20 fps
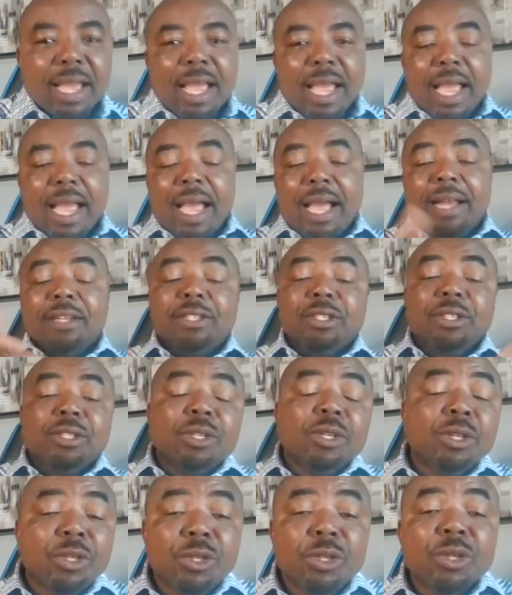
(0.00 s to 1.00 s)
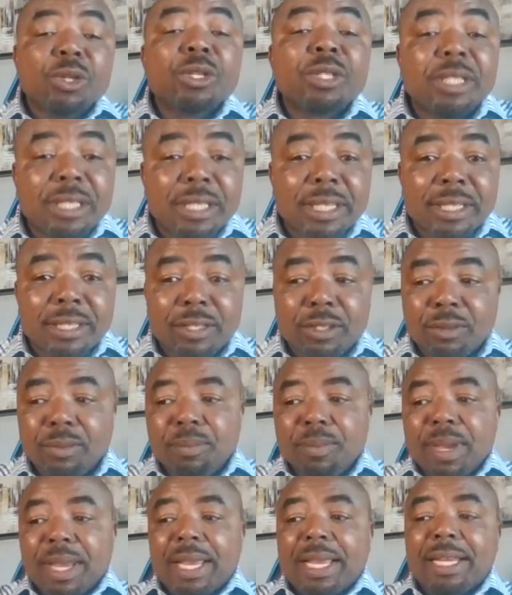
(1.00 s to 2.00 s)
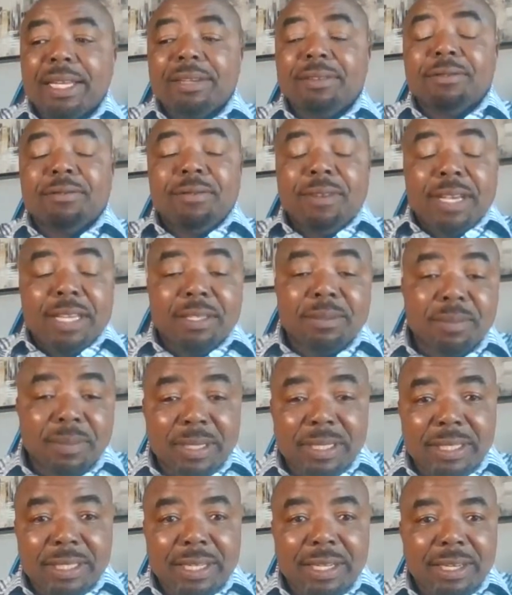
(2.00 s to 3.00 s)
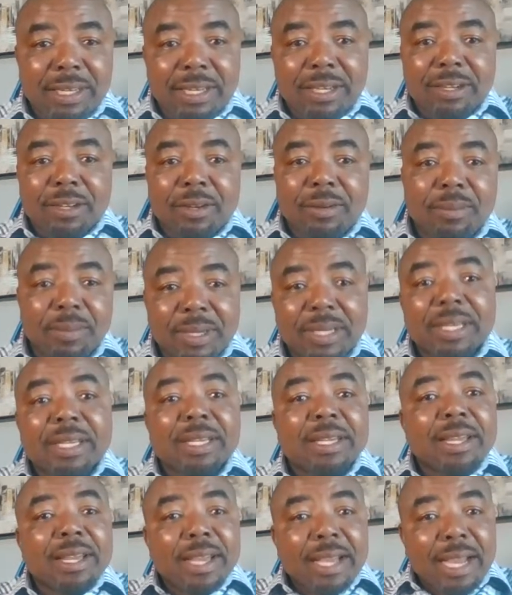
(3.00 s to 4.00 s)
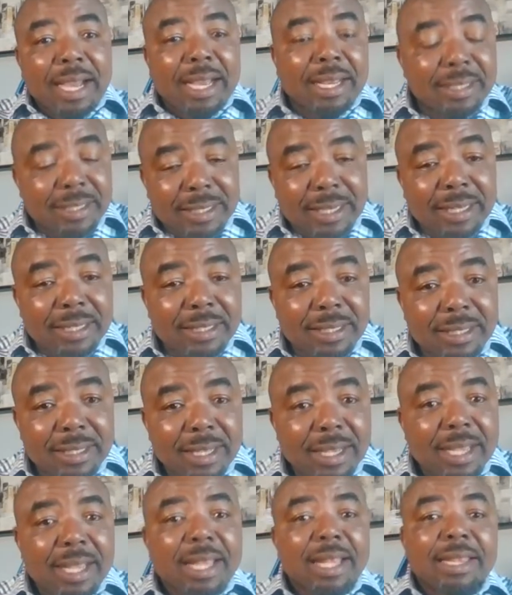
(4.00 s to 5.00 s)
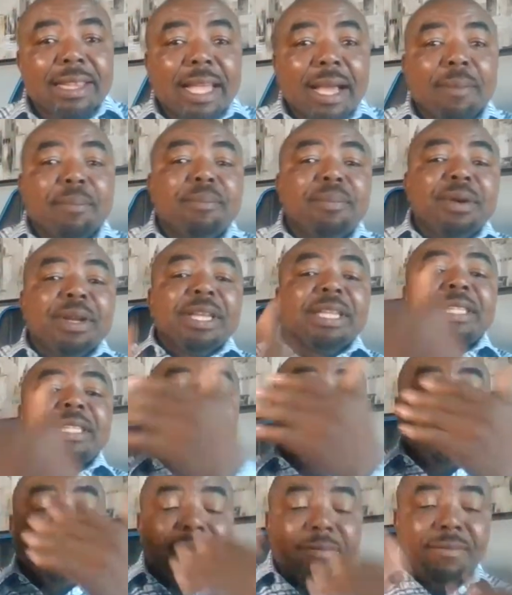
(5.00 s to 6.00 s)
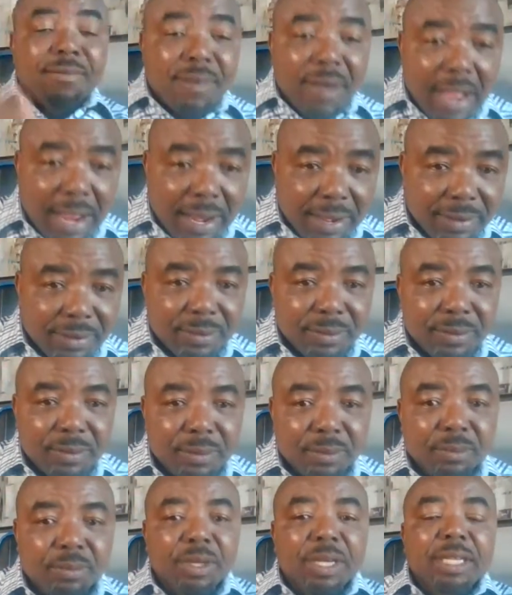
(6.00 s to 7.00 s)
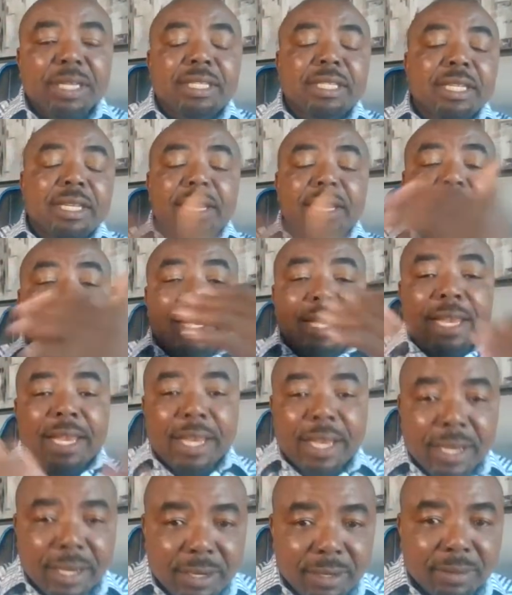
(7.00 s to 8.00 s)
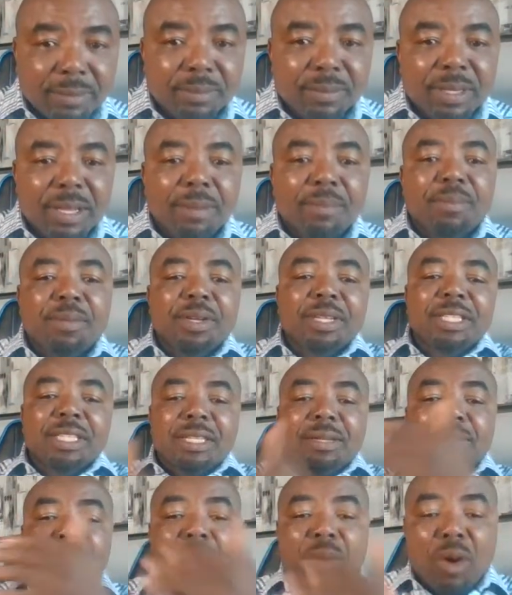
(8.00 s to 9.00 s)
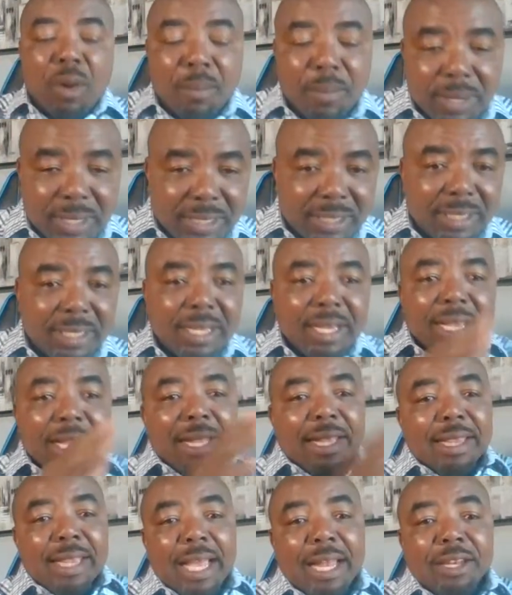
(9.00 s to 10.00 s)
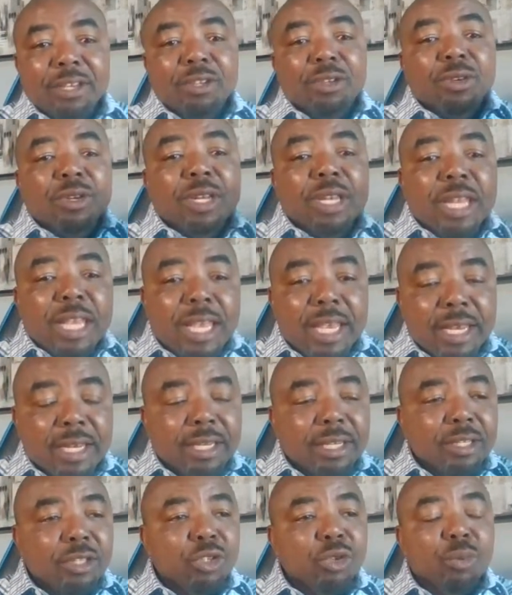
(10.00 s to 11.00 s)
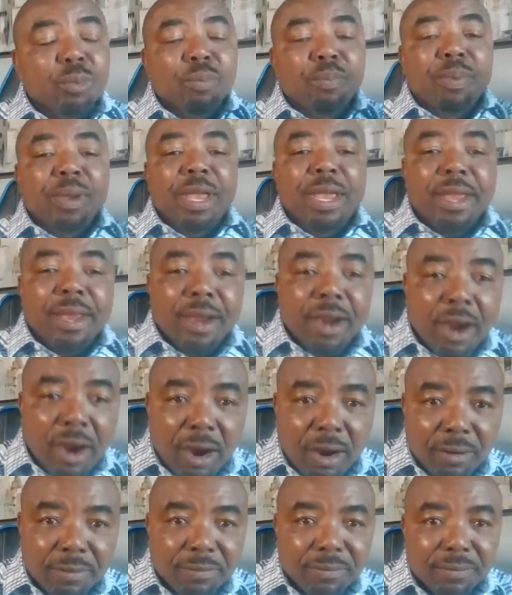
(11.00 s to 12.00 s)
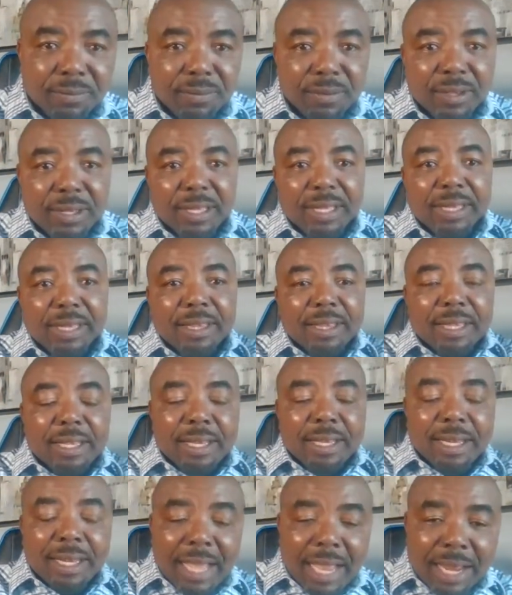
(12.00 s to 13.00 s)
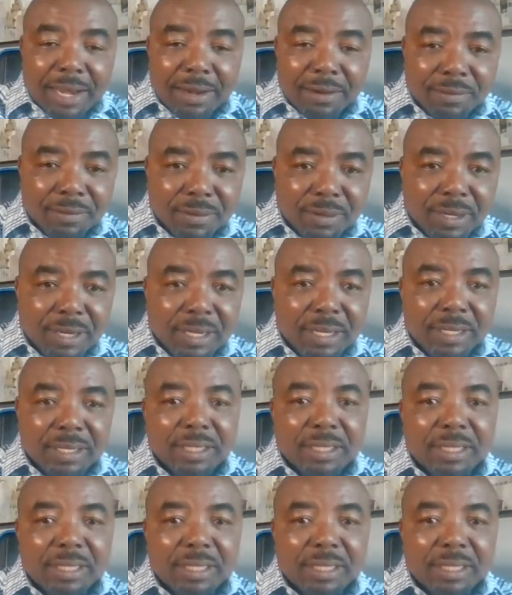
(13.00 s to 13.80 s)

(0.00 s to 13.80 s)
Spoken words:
and you used it to make an investment in an economic asset that brings in value, brings in income, that brings in more money than you need to pay off the line of credit,